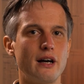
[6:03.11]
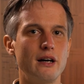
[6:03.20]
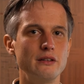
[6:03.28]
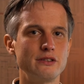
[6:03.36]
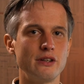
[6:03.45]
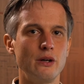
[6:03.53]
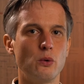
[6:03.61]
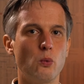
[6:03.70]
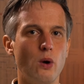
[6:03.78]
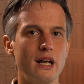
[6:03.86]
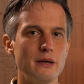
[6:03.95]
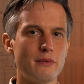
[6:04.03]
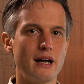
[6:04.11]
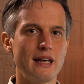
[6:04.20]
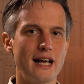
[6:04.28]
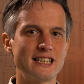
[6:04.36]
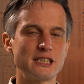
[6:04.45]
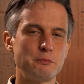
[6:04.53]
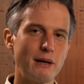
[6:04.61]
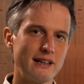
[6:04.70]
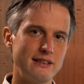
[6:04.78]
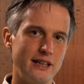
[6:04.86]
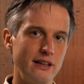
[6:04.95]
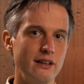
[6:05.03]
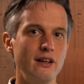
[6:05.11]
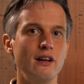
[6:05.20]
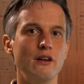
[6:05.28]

out what am I expecting